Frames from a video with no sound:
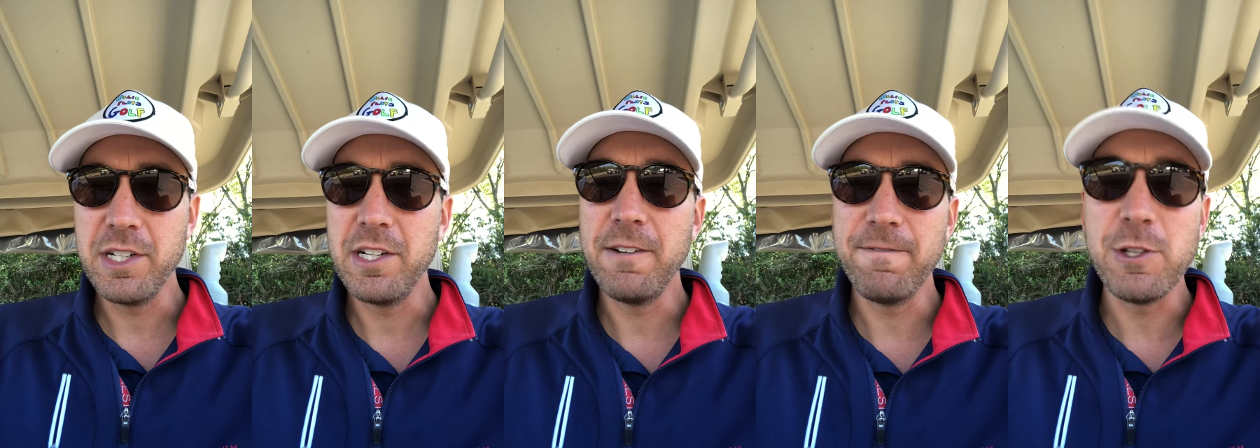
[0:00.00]

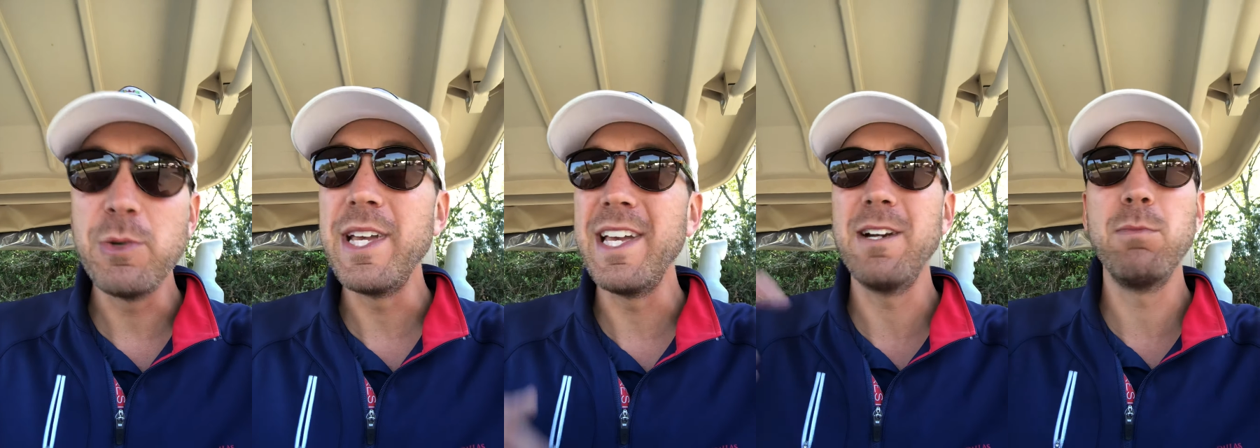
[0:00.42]
And if you
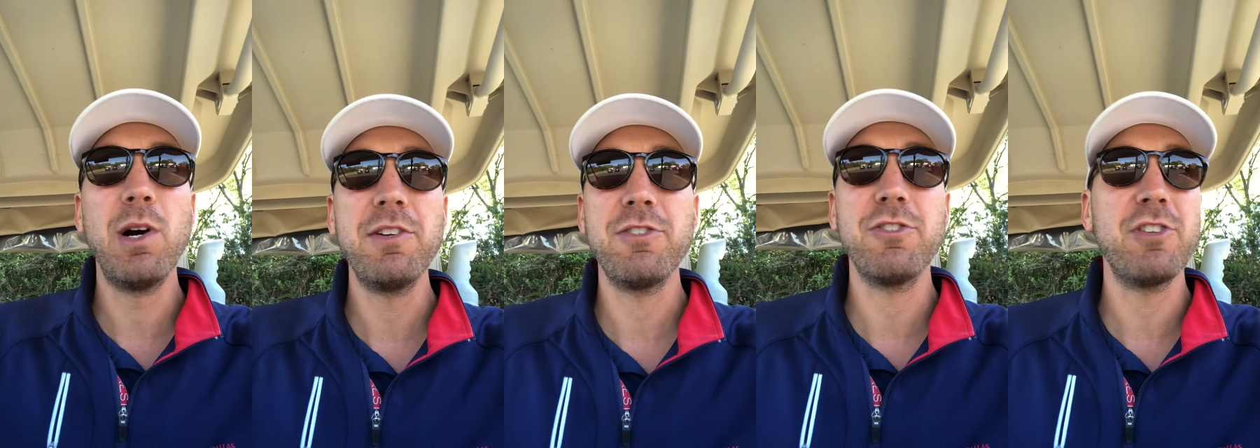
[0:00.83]
hit a
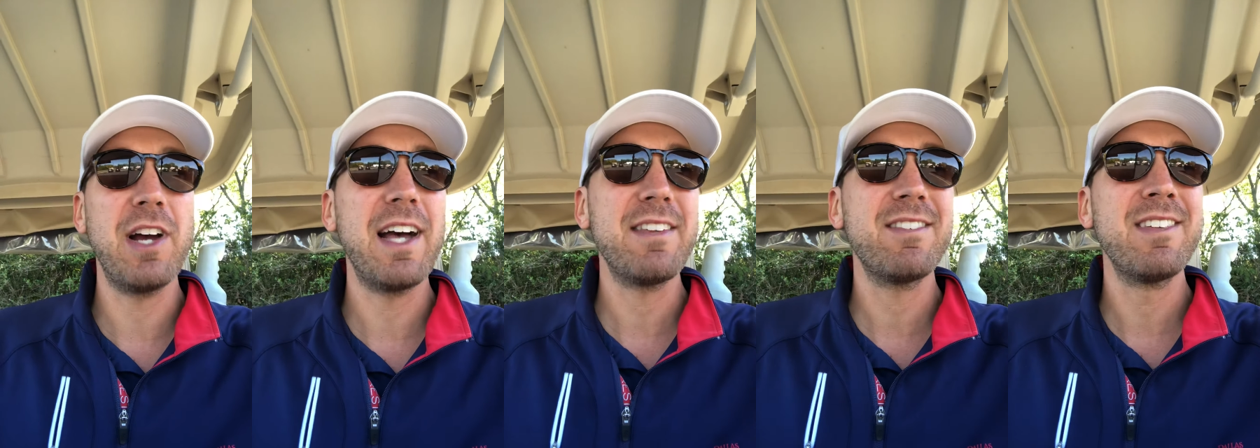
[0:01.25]
bunch of
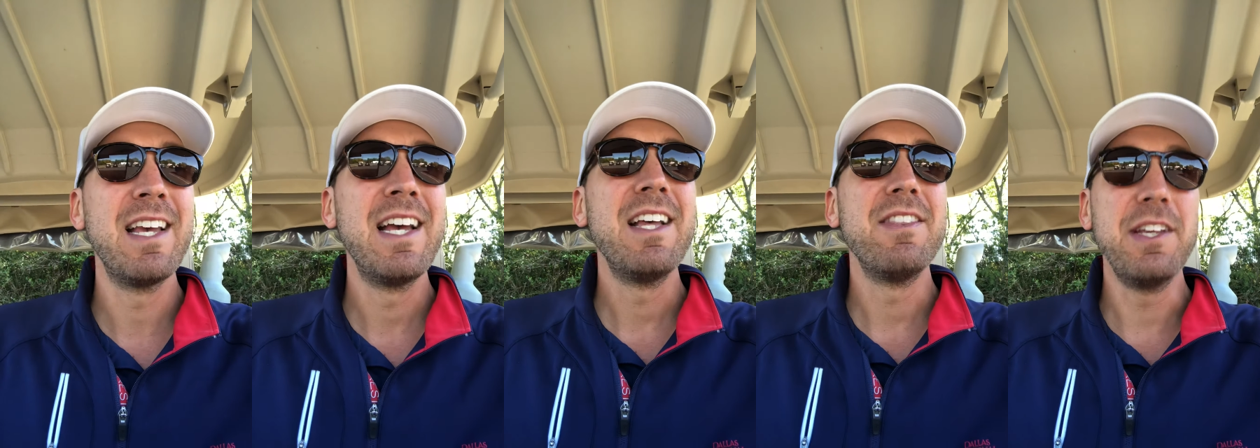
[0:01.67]
shots
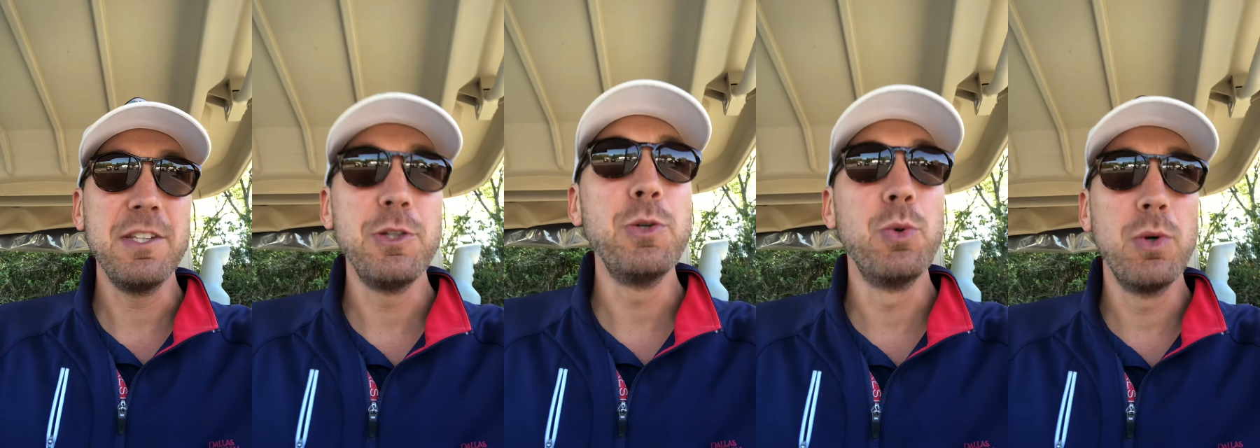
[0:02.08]
that
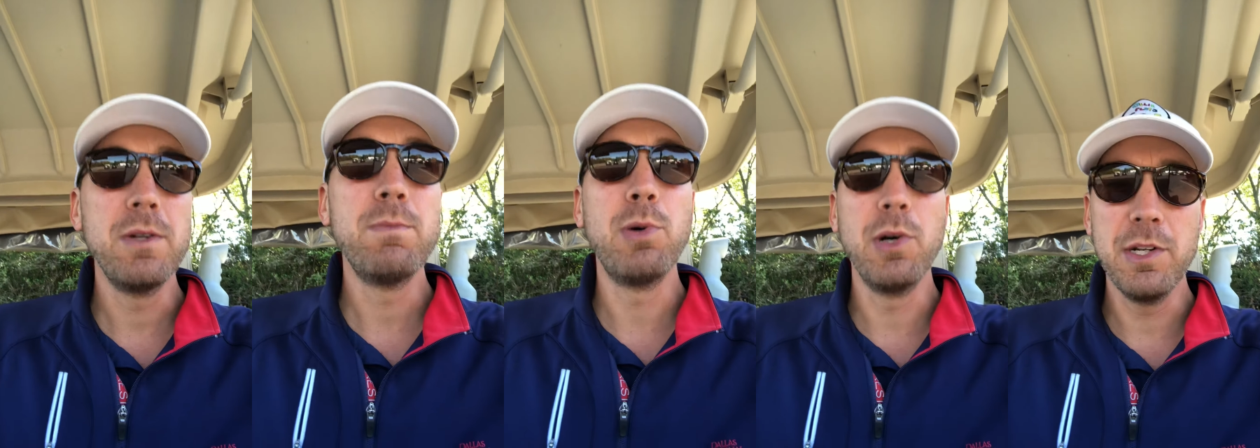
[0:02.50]
you
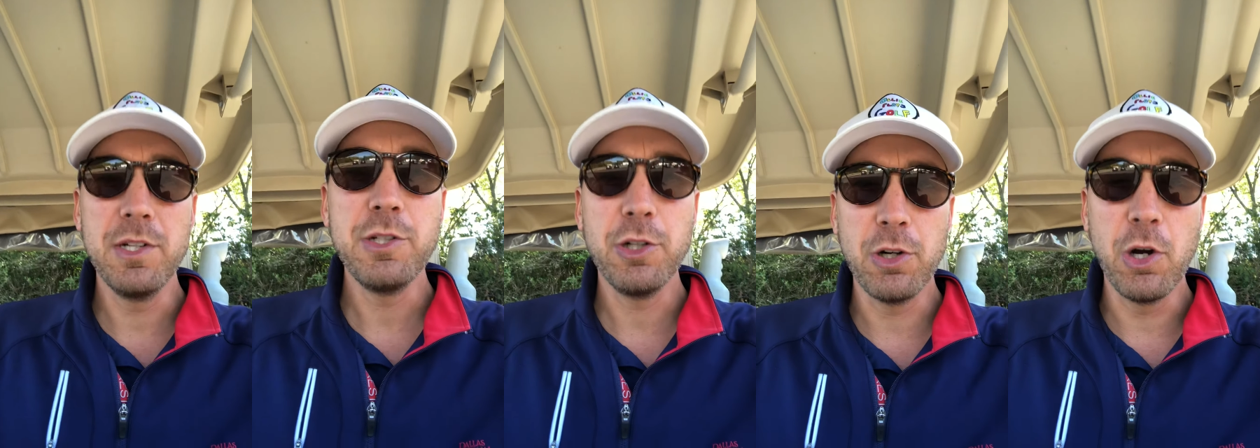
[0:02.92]
would put
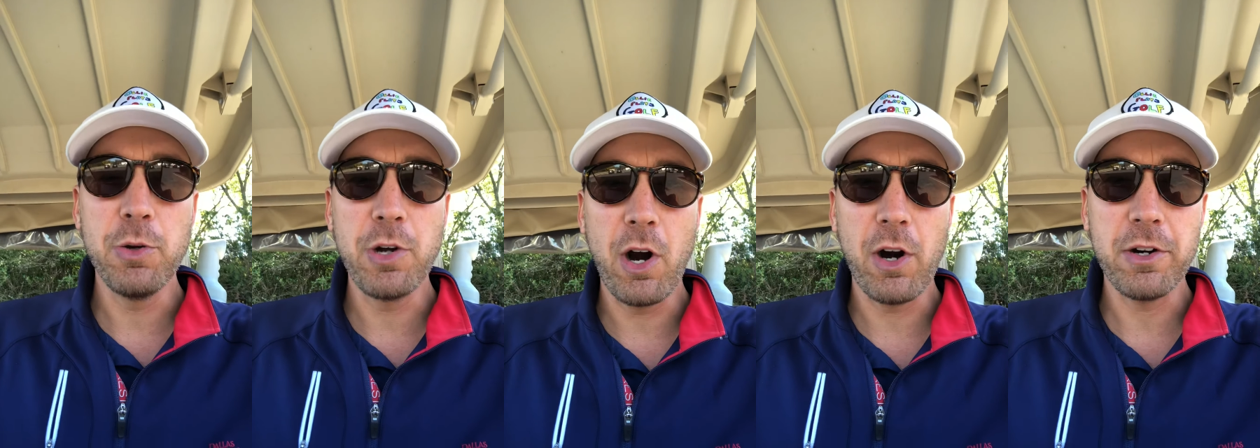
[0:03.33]
your own
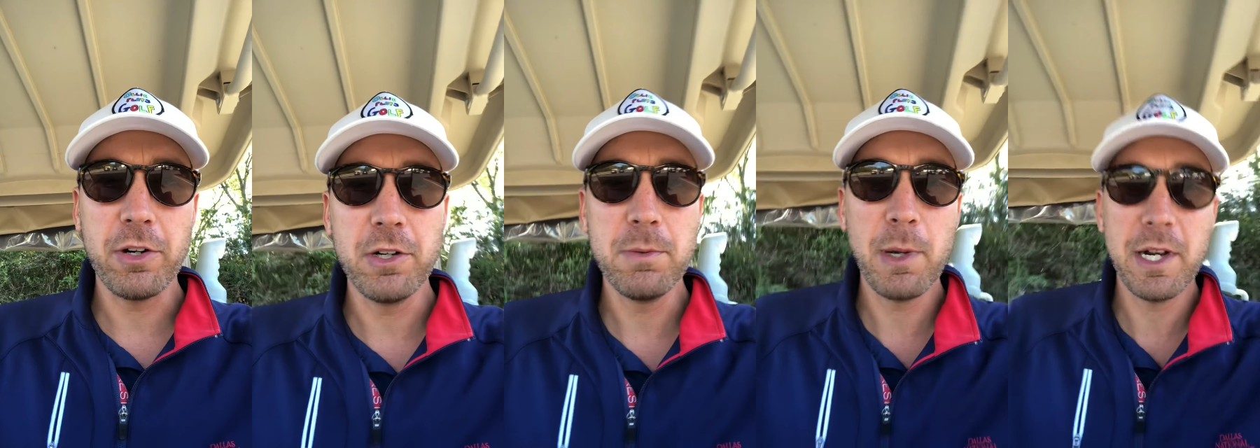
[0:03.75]

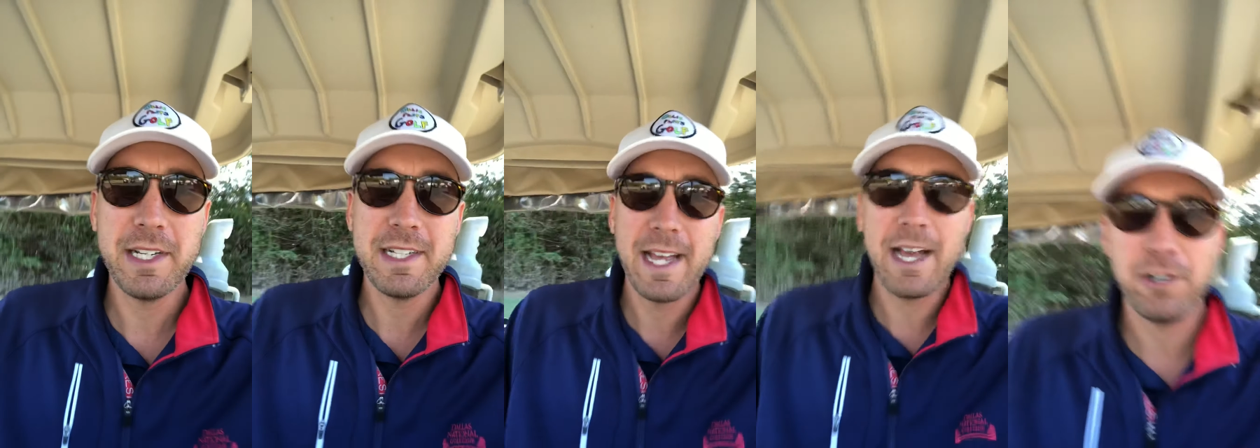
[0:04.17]
hard-earned money
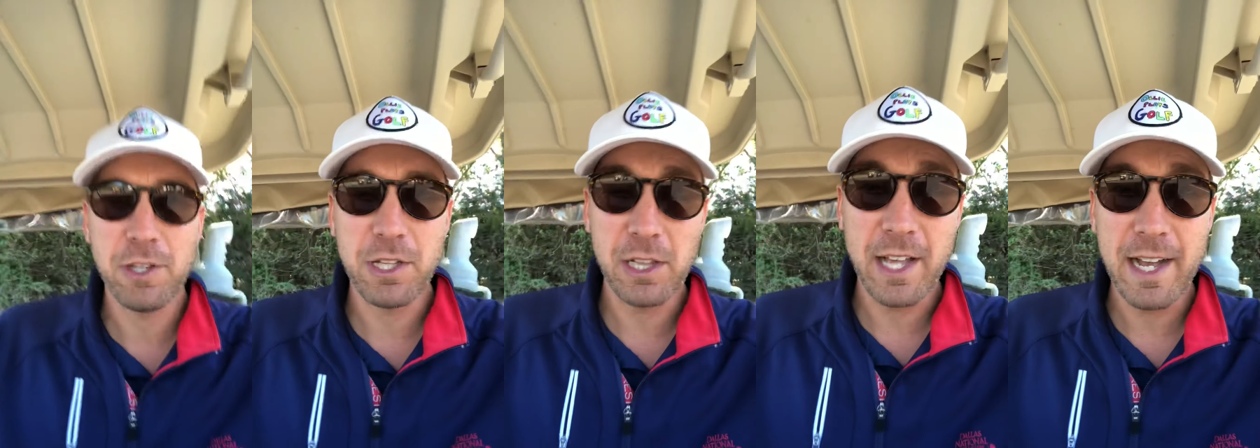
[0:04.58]
down on
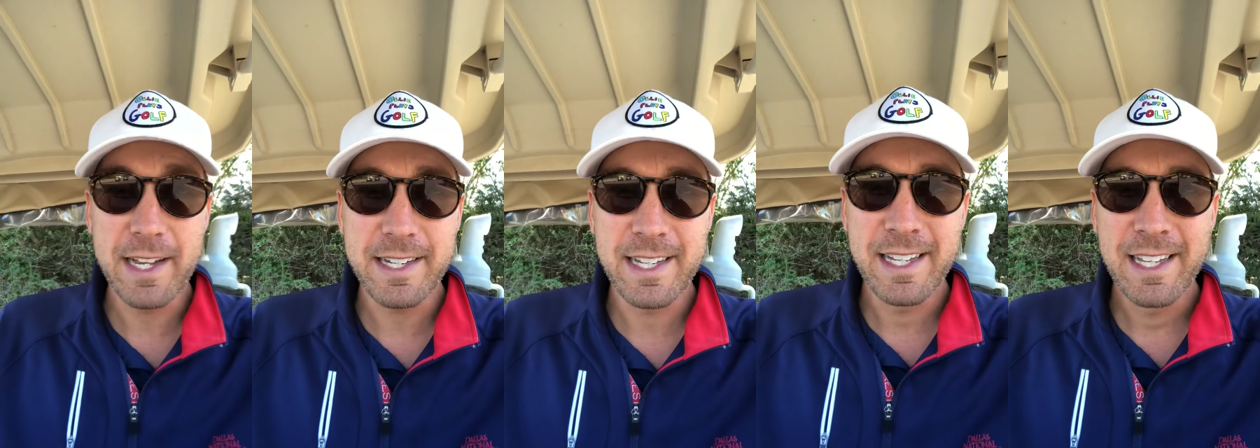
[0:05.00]
the
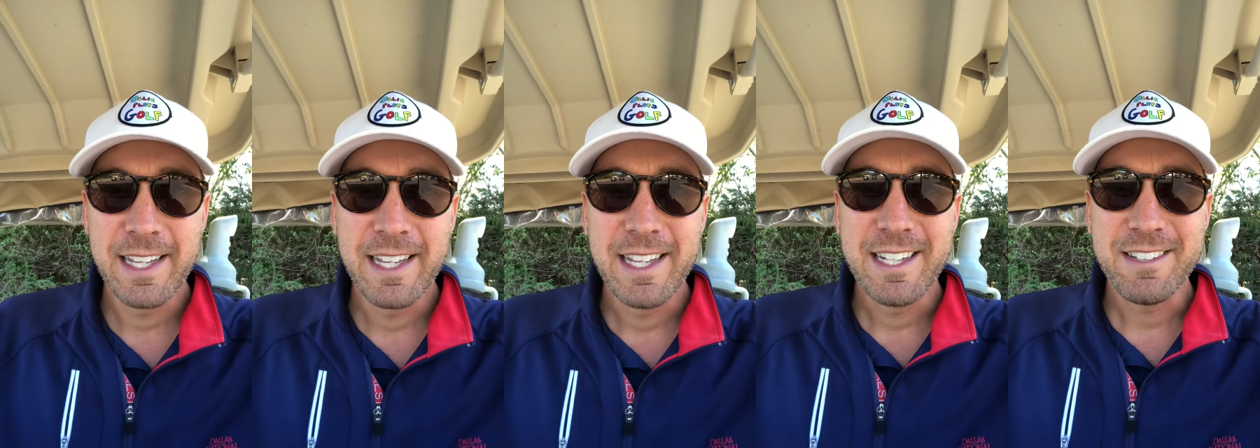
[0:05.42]
line
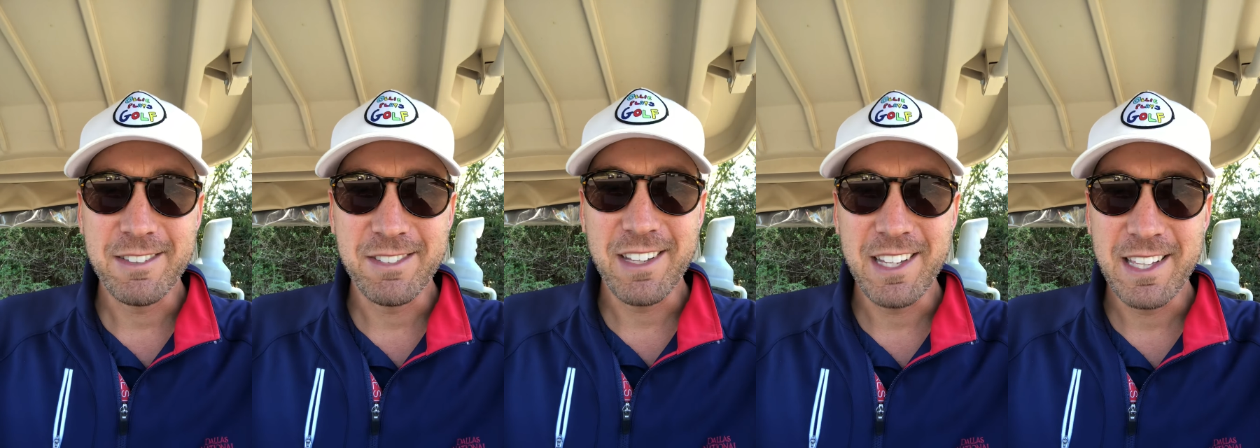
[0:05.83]
to
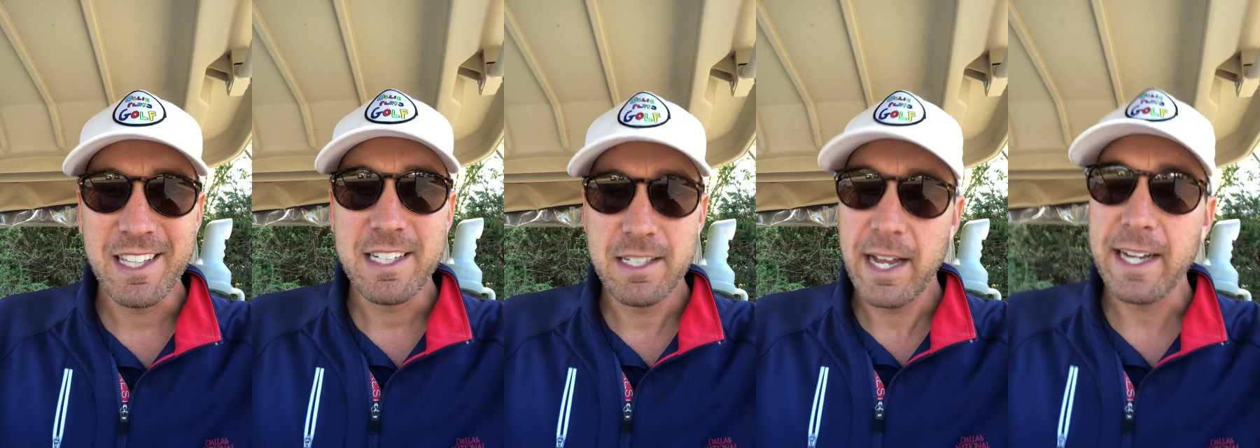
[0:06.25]
say that
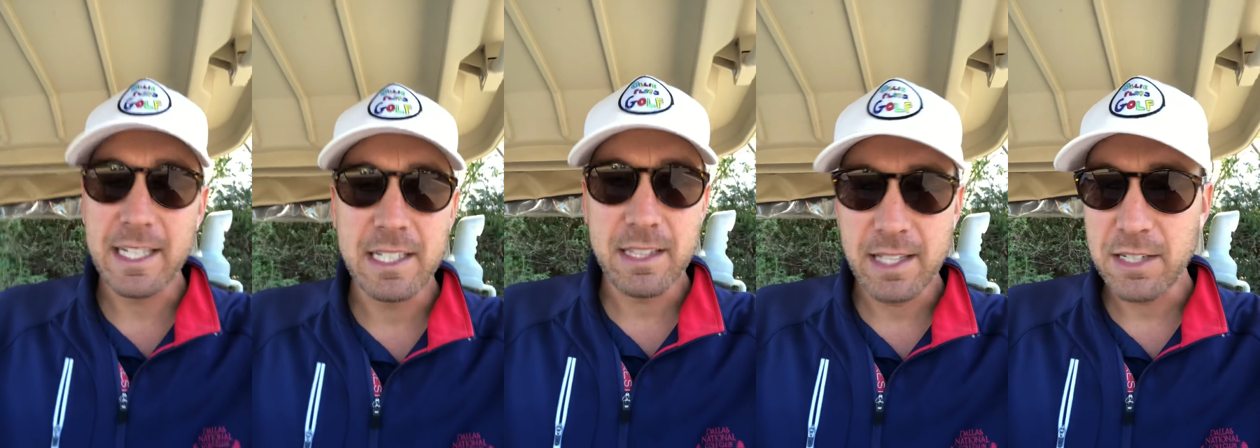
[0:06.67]
I can
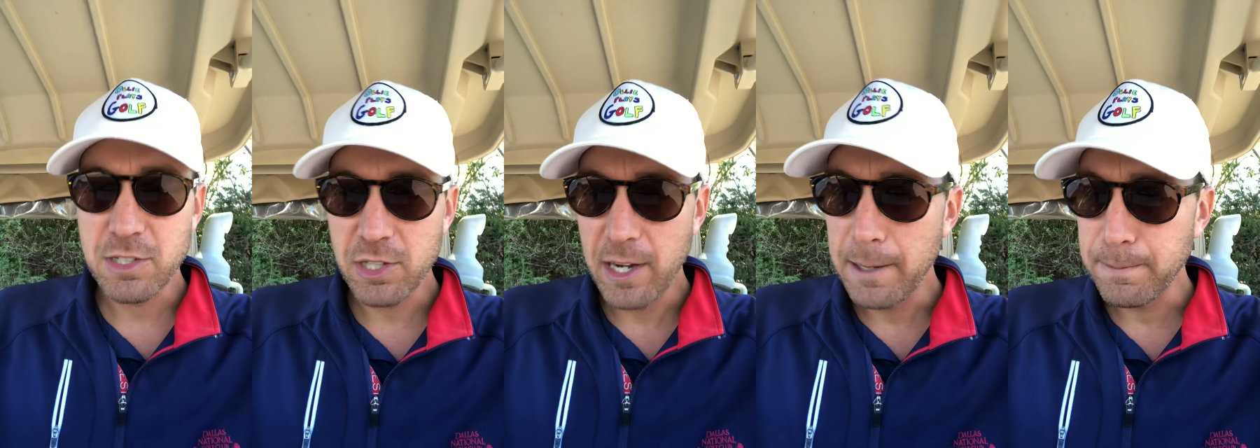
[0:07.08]
hit that
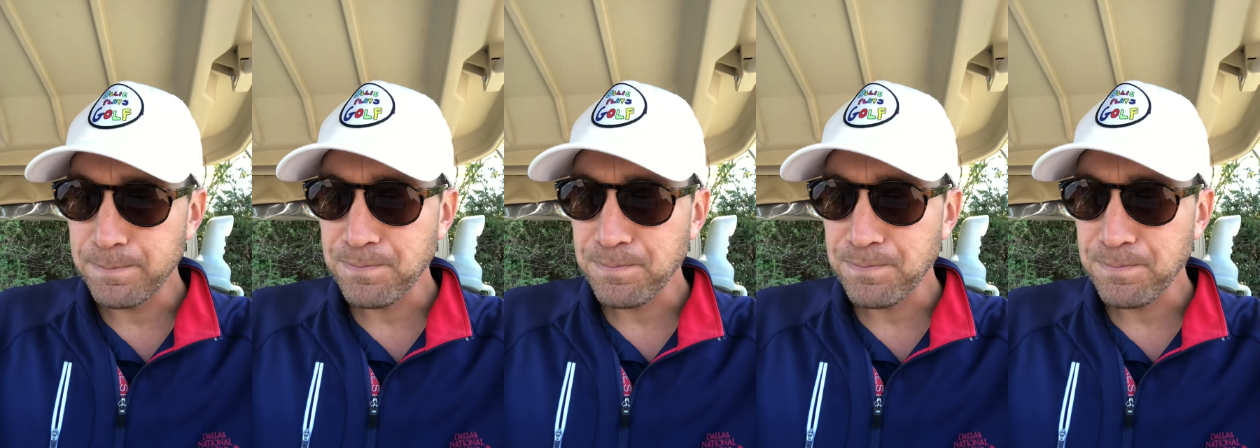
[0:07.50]
shot,